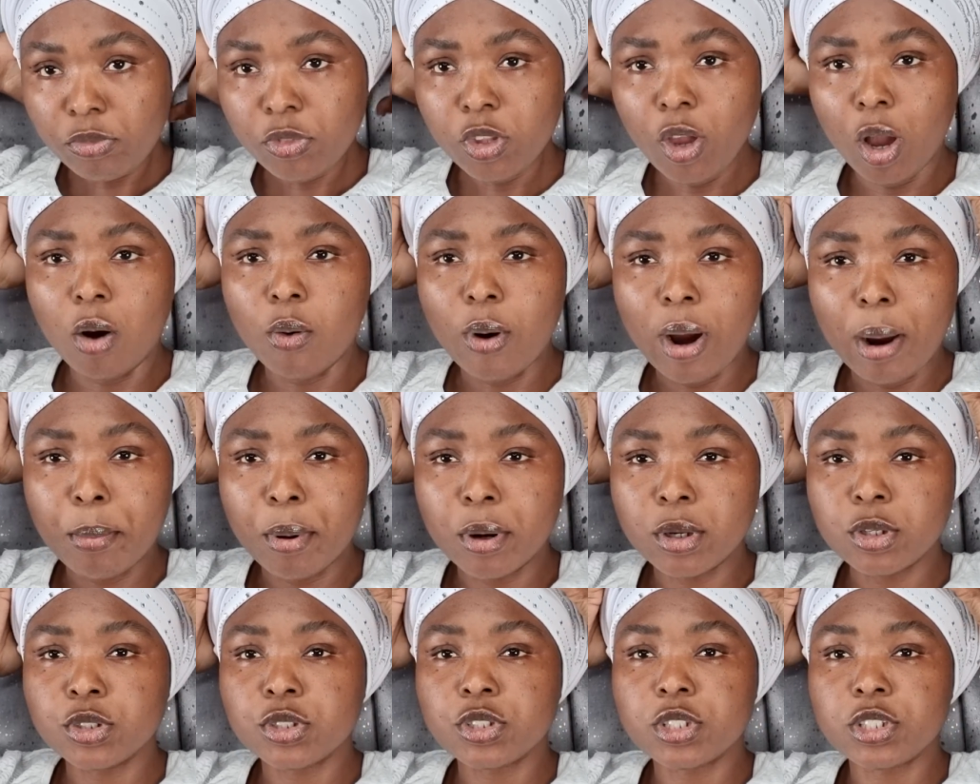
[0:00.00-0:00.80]
all right,
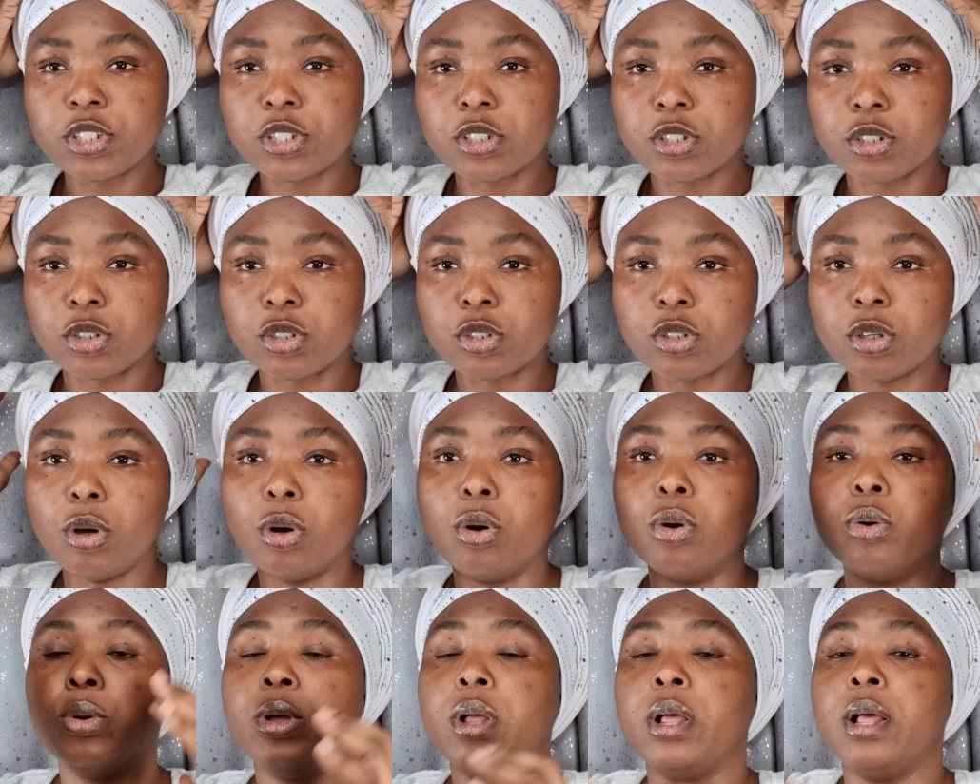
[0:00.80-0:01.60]
brothers and sisters.
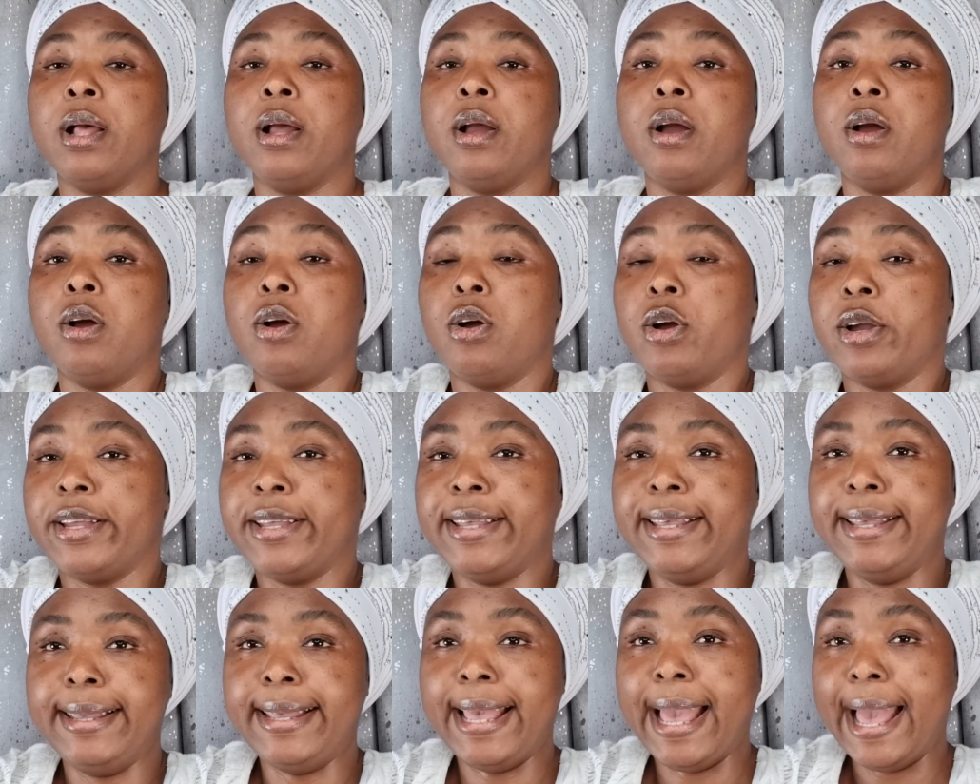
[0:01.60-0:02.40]
So
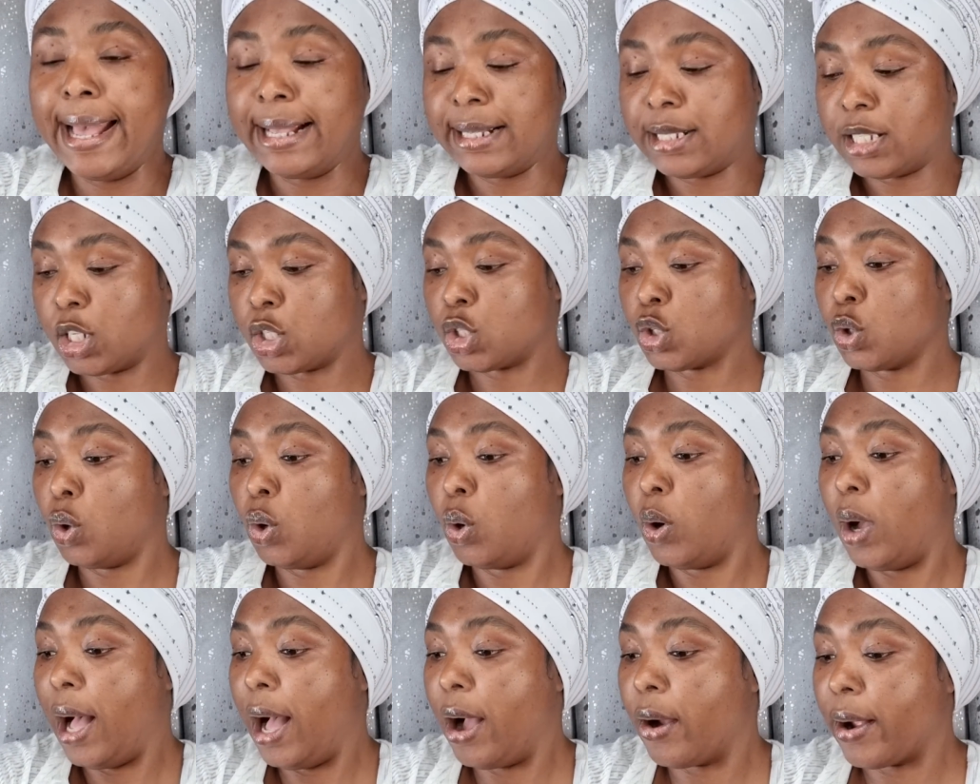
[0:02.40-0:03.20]
yes,
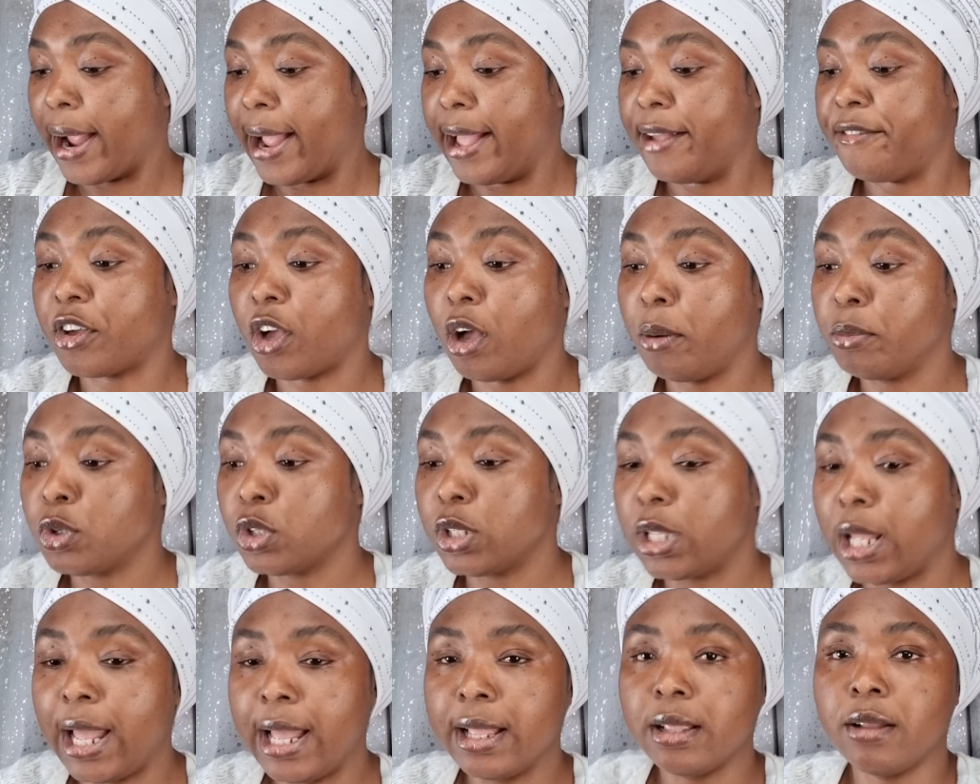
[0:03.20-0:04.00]
so okay, if you come
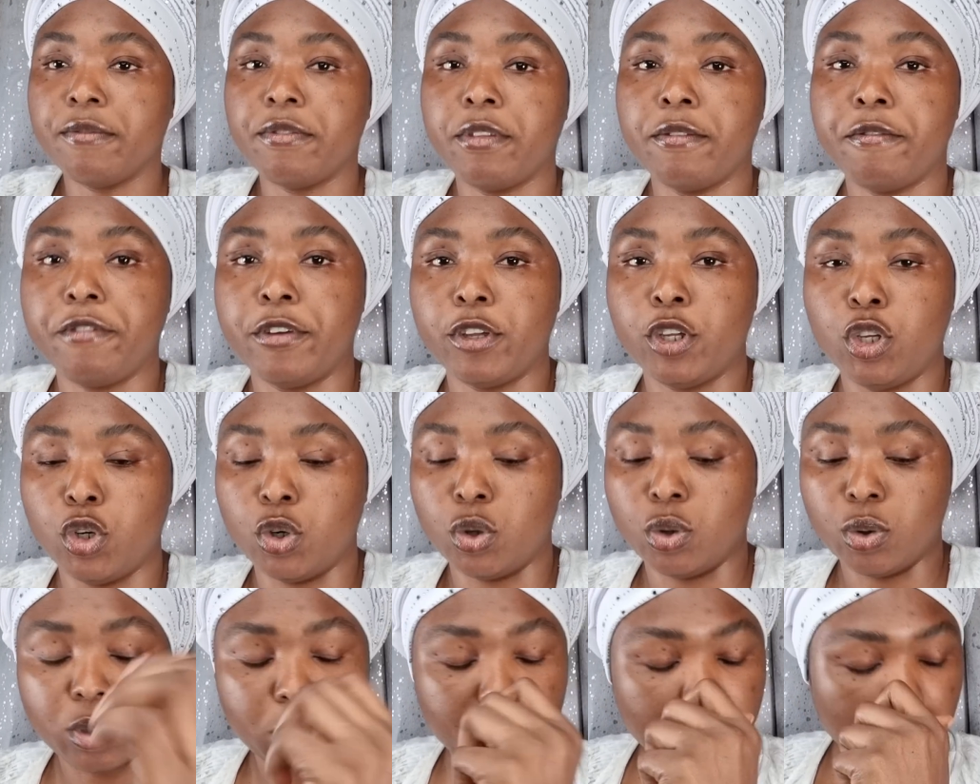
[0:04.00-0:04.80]
to the end of the
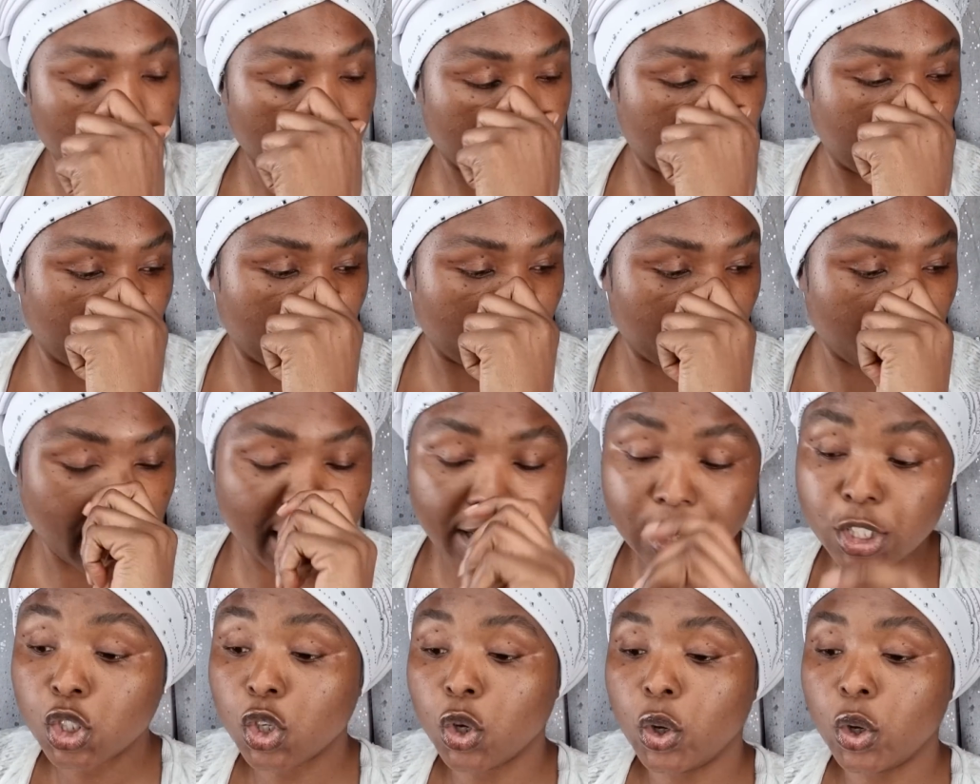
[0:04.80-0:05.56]
video, sorry about that.